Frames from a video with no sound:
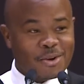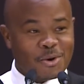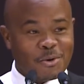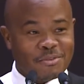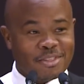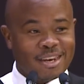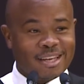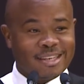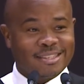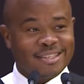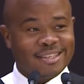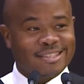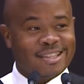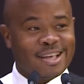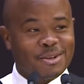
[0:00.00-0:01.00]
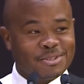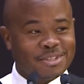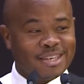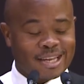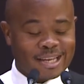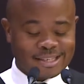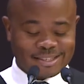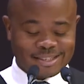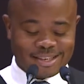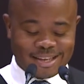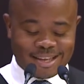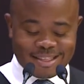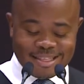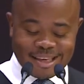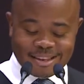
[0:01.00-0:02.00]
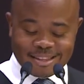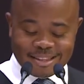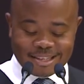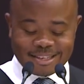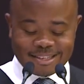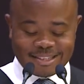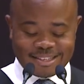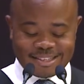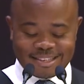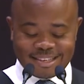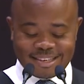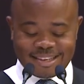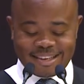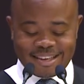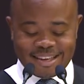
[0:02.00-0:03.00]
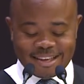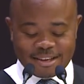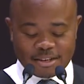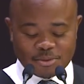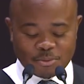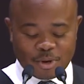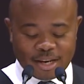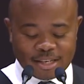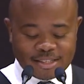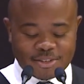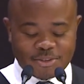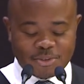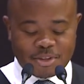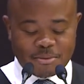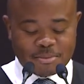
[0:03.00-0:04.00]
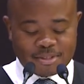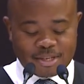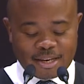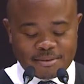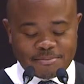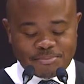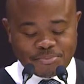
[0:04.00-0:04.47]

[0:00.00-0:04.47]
over the next 6,000 days. Because what I said to them is that